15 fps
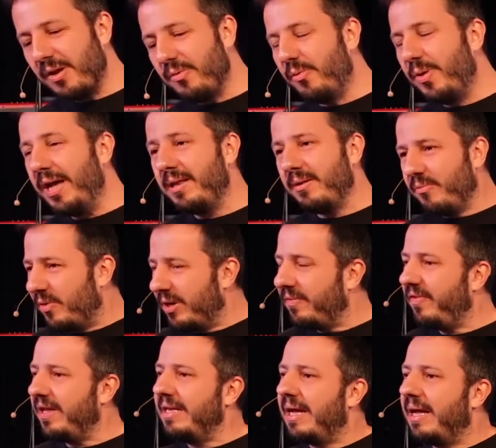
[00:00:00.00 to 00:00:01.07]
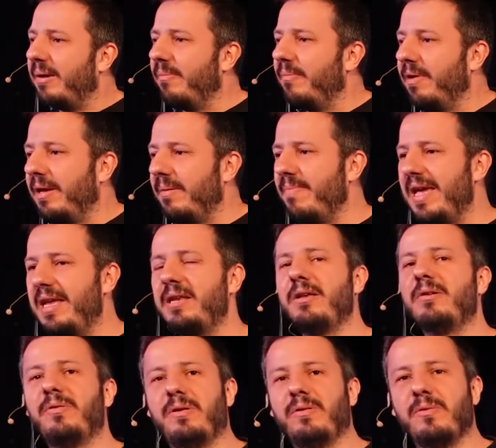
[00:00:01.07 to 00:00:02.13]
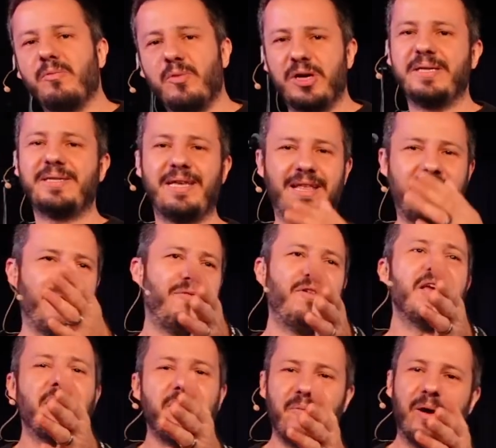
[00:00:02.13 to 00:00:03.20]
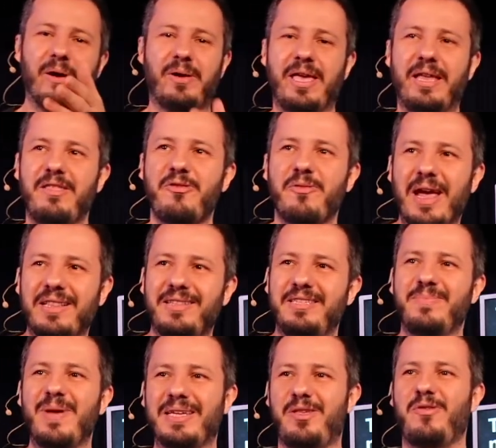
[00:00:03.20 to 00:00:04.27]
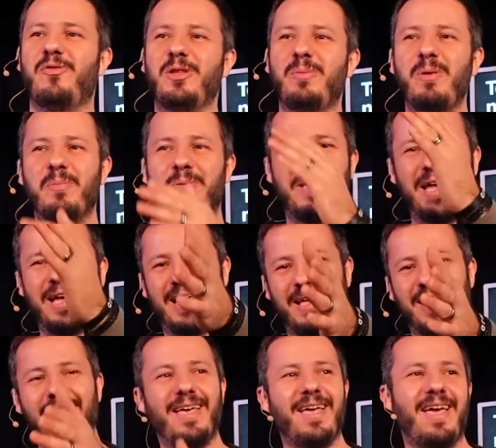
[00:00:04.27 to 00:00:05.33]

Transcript: when one thing that made it worse, and I think I can direct this message for the people that